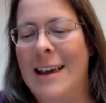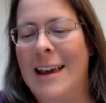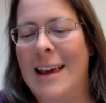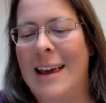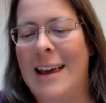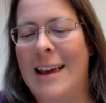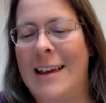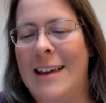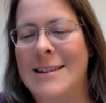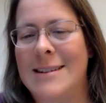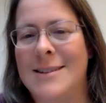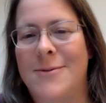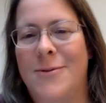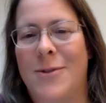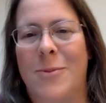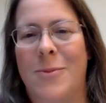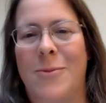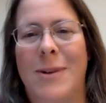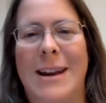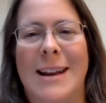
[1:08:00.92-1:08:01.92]
and
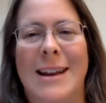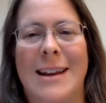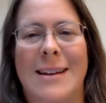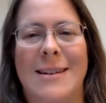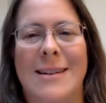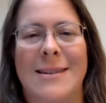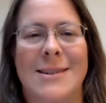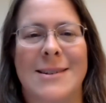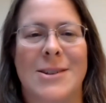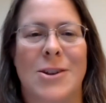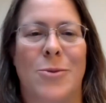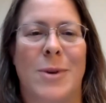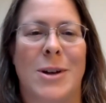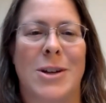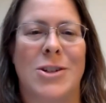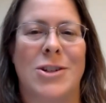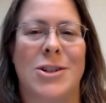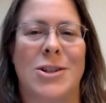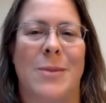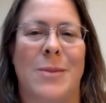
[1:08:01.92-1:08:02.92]
from reading so
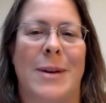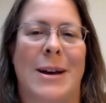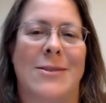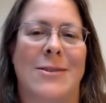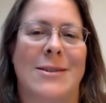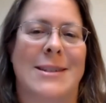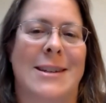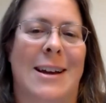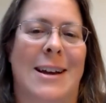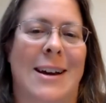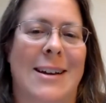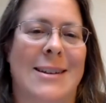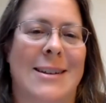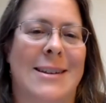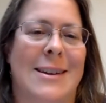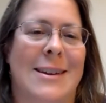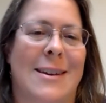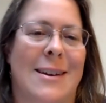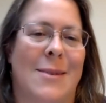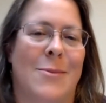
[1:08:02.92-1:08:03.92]
much about Stott
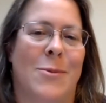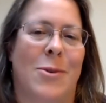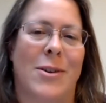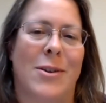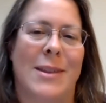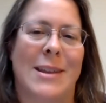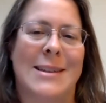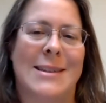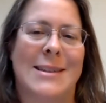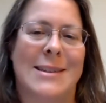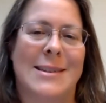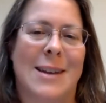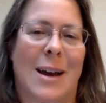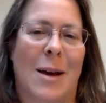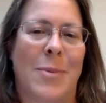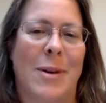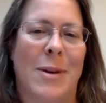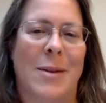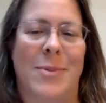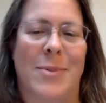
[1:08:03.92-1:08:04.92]
um, on this
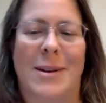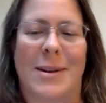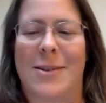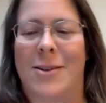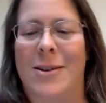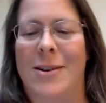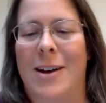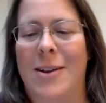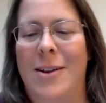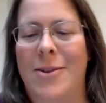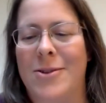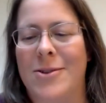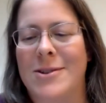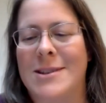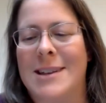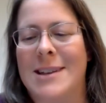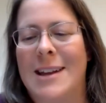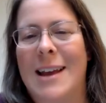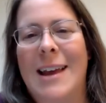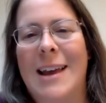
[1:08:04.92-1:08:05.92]
topic, but on
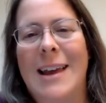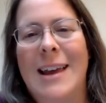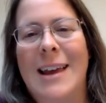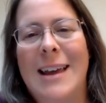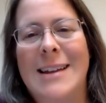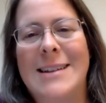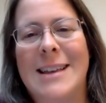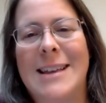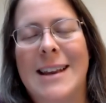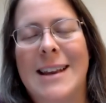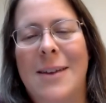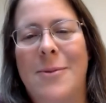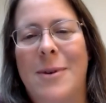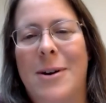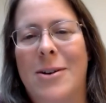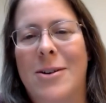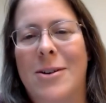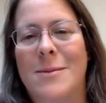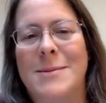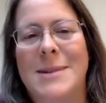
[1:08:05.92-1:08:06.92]
others, is that he
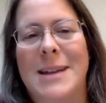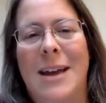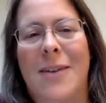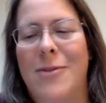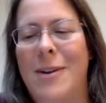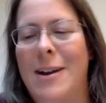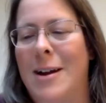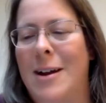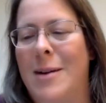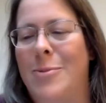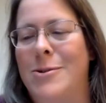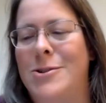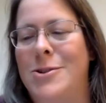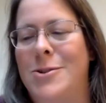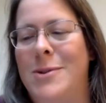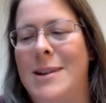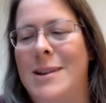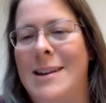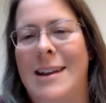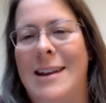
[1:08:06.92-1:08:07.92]
welcomed every
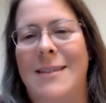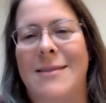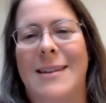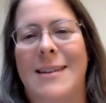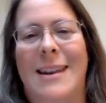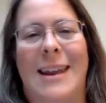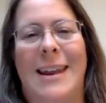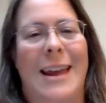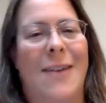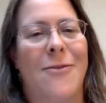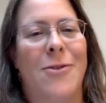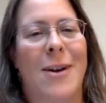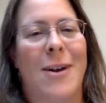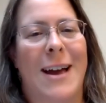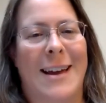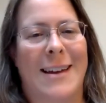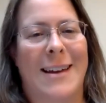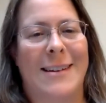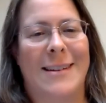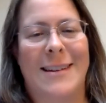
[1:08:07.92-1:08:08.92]
opportunity that he ever
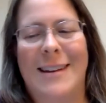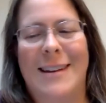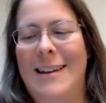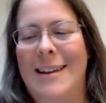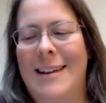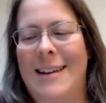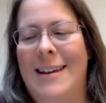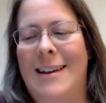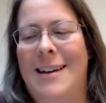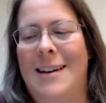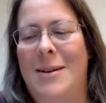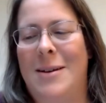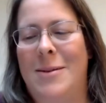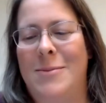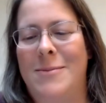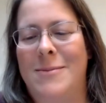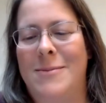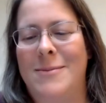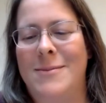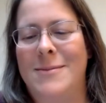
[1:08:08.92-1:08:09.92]
had
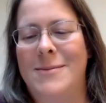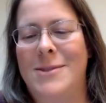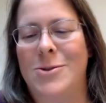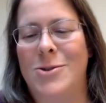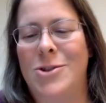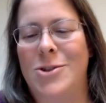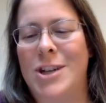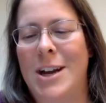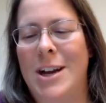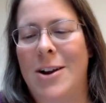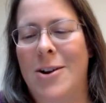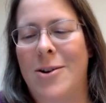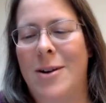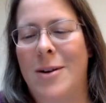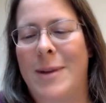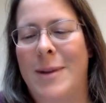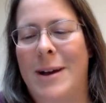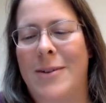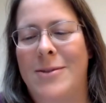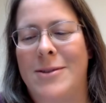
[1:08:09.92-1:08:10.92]
um, to share
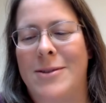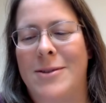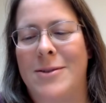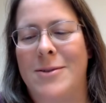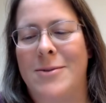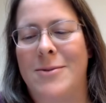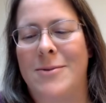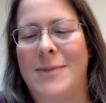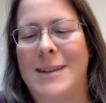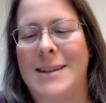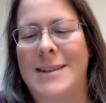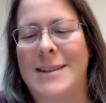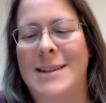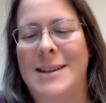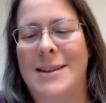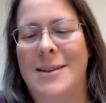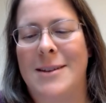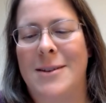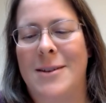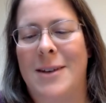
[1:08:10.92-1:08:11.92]
about the
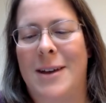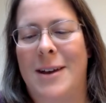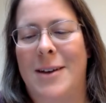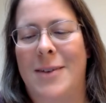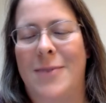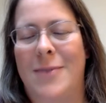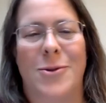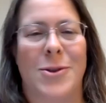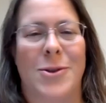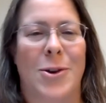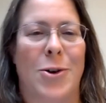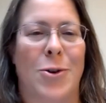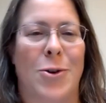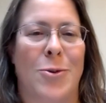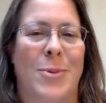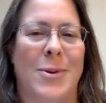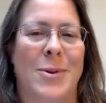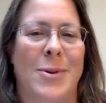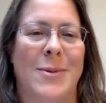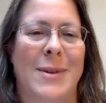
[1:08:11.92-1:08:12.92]
reason uh, for the
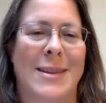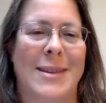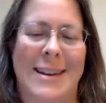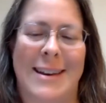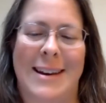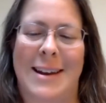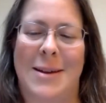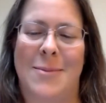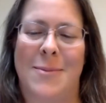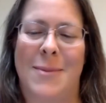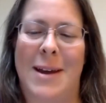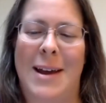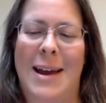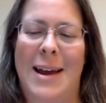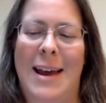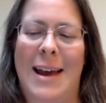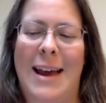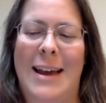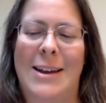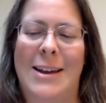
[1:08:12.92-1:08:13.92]
hope within him
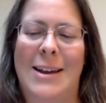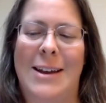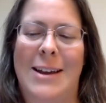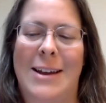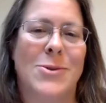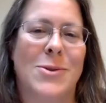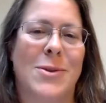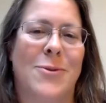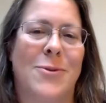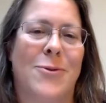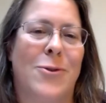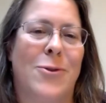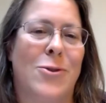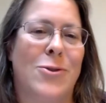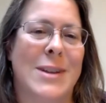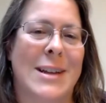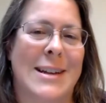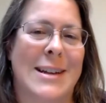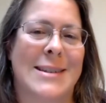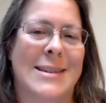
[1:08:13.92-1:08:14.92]
and also the
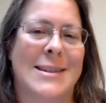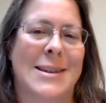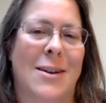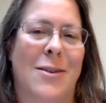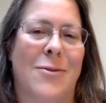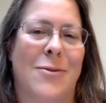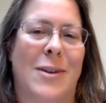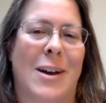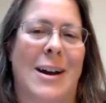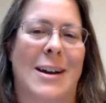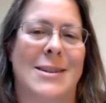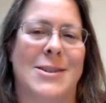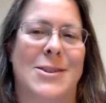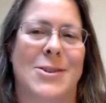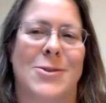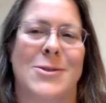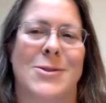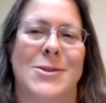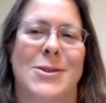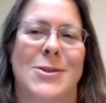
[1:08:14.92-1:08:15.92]
fullness of God's
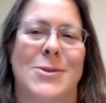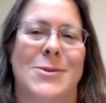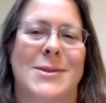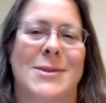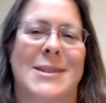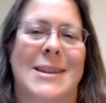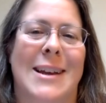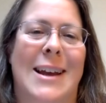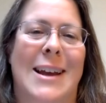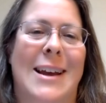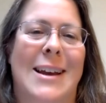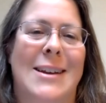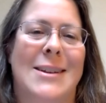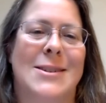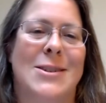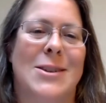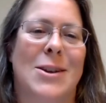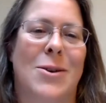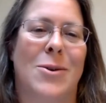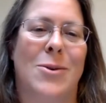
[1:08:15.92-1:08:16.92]
good news.
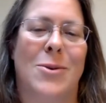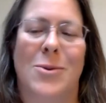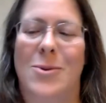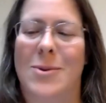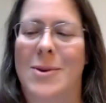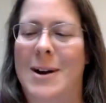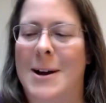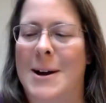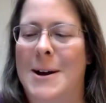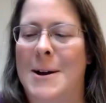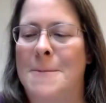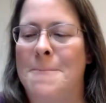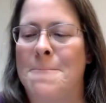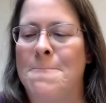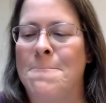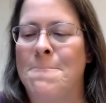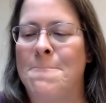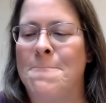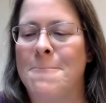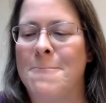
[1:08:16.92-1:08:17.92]
So,
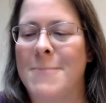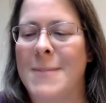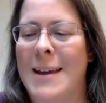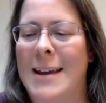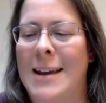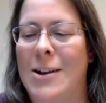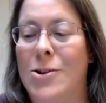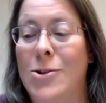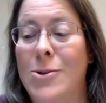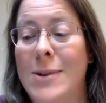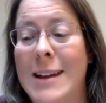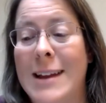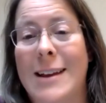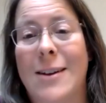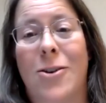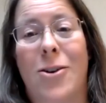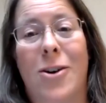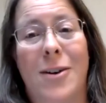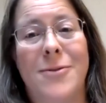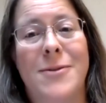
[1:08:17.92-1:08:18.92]
um,
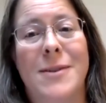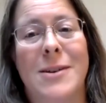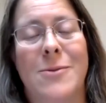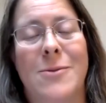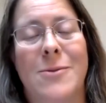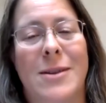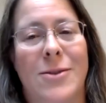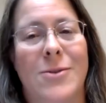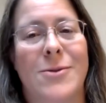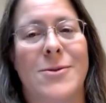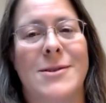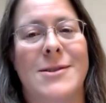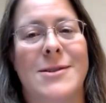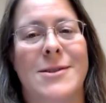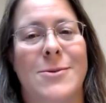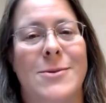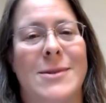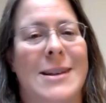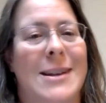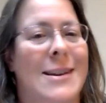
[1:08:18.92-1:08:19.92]
including often with those
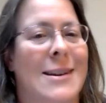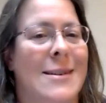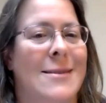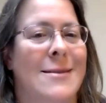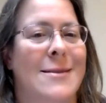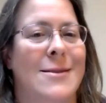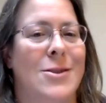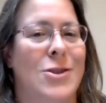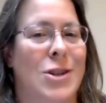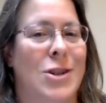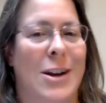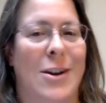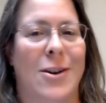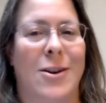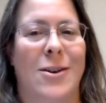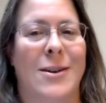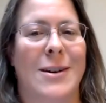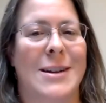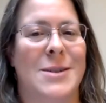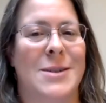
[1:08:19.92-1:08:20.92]
who didn't
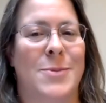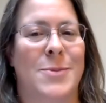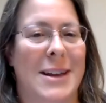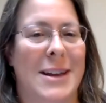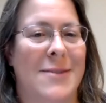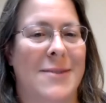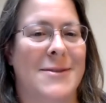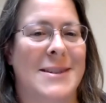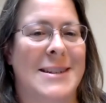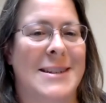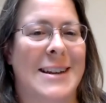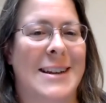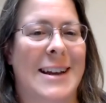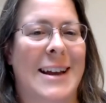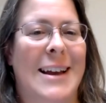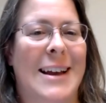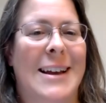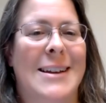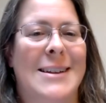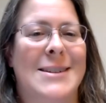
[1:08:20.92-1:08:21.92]
share his beliefs.
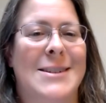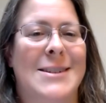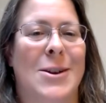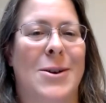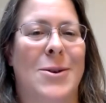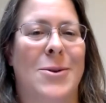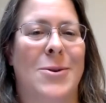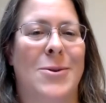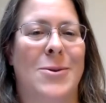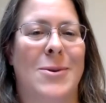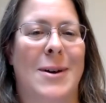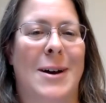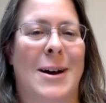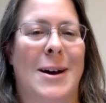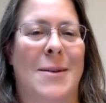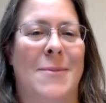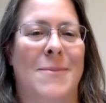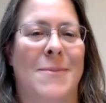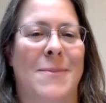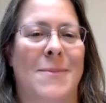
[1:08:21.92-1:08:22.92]
So,
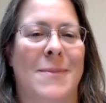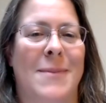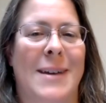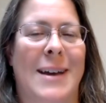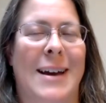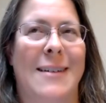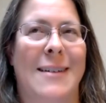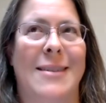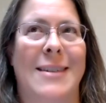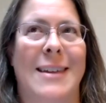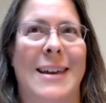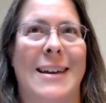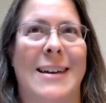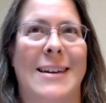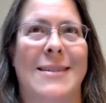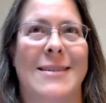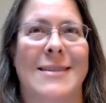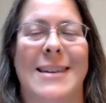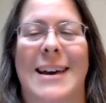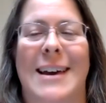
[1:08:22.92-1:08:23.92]
um, I think
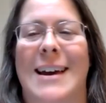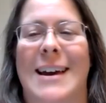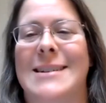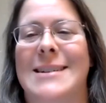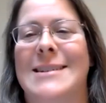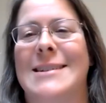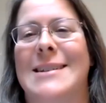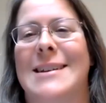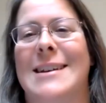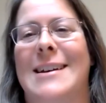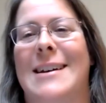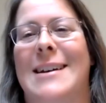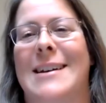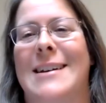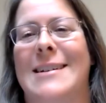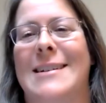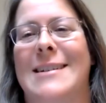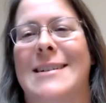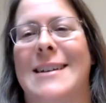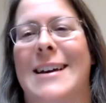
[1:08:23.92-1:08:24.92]
that
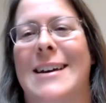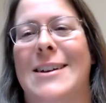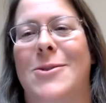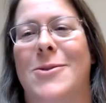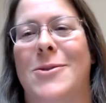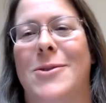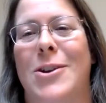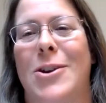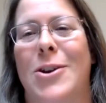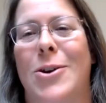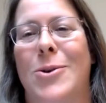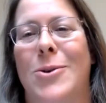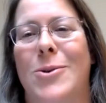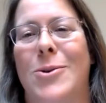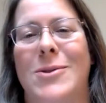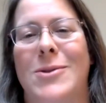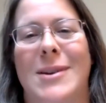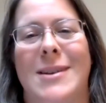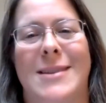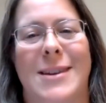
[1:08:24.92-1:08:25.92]
uh, I don't know
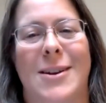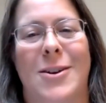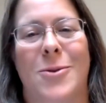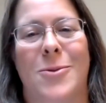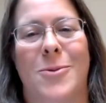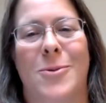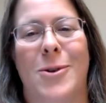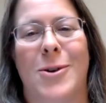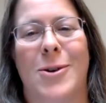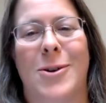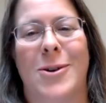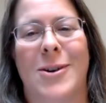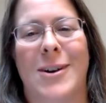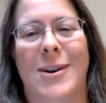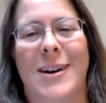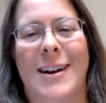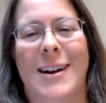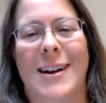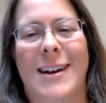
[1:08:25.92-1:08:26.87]
that there were